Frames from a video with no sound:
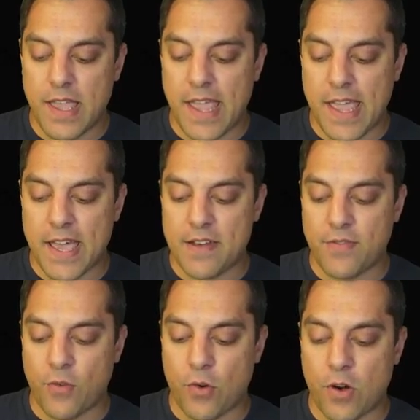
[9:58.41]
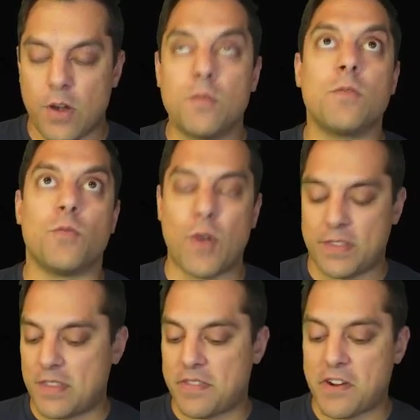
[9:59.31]
And for what
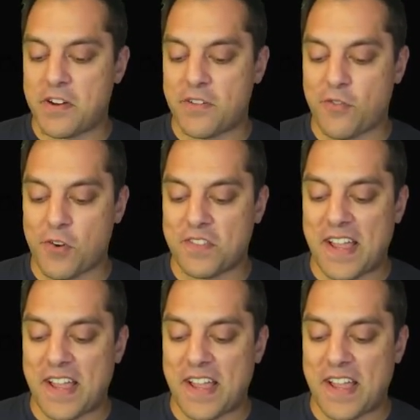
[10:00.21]
the third or fourth